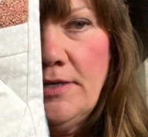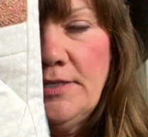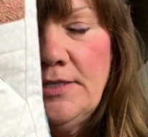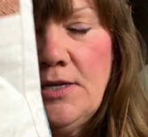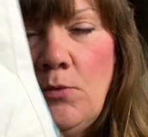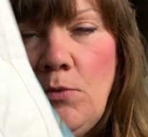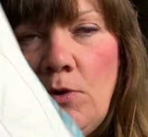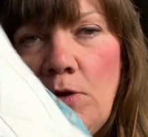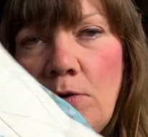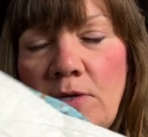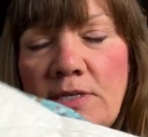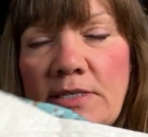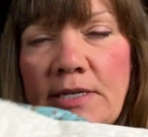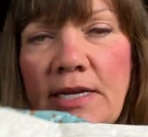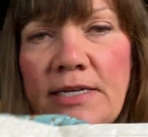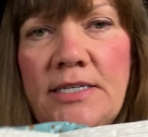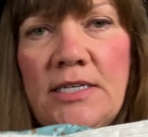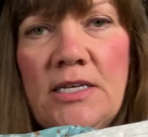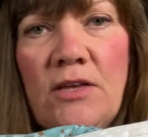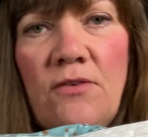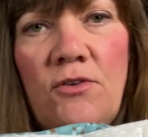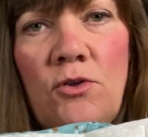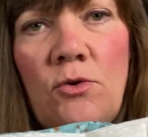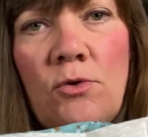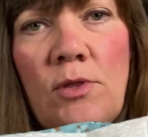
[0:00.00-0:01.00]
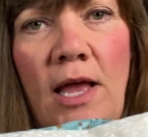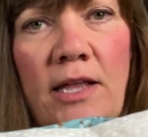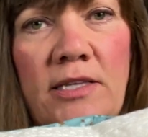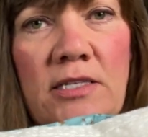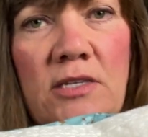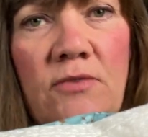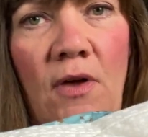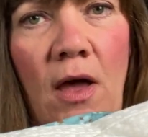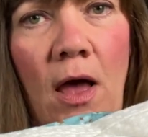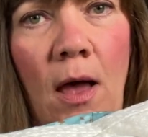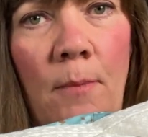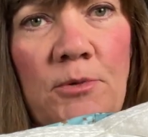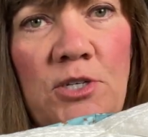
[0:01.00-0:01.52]
So we always like to give you lots
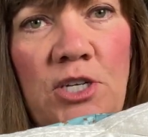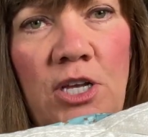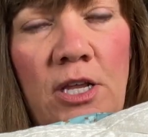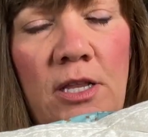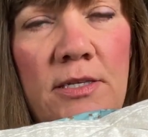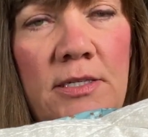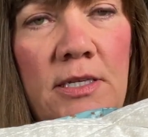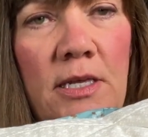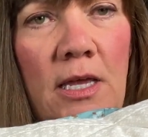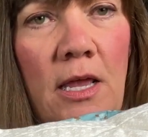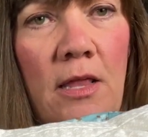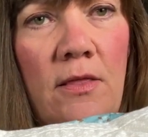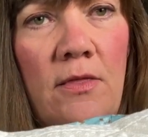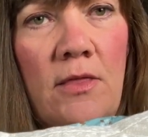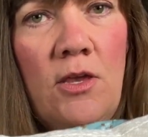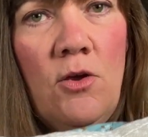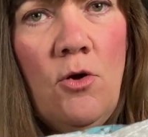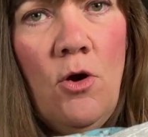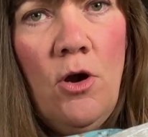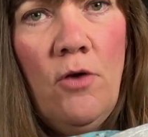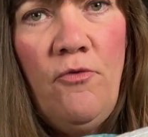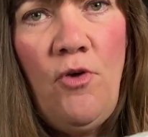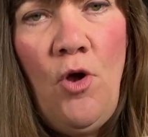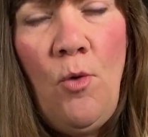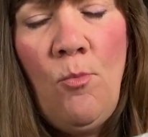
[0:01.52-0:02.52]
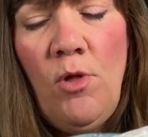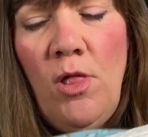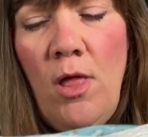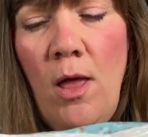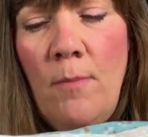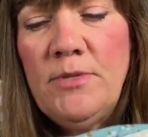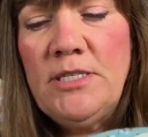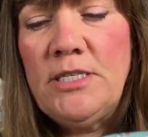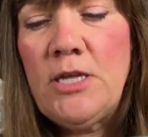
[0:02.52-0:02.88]
of options in the Art of Home Club.